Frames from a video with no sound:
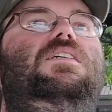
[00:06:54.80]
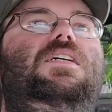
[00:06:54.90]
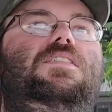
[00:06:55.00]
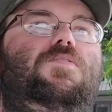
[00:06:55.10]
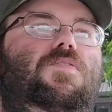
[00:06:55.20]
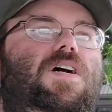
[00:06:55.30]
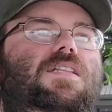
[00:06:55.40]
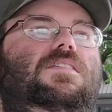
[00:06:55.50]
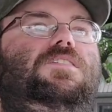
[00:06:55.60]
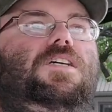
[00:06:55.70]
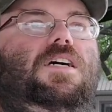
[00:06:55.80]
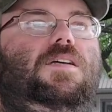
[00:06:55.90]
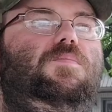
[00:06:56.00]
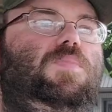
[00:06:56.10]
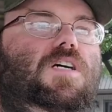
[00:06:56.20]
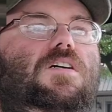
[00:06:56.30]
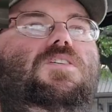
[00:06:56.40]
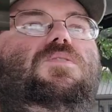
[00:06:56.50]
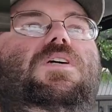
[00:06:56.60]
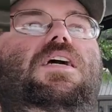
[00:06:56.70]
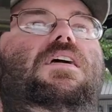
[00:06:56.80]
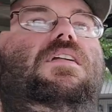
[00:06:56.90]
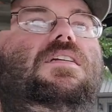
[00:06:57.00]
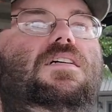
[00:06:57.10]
get to fight the giant bug queen,